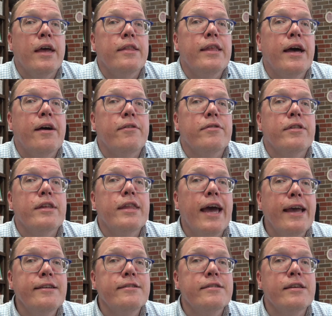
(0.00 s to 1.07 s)
Now, the
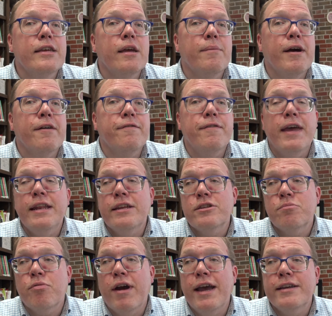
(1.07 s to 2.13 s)
nice thing about Fade
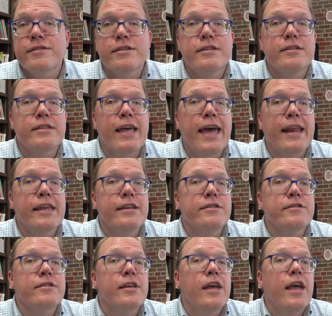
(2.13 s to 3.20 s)
In's price is that
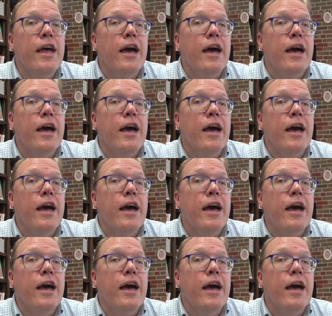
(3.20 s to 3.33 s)
it's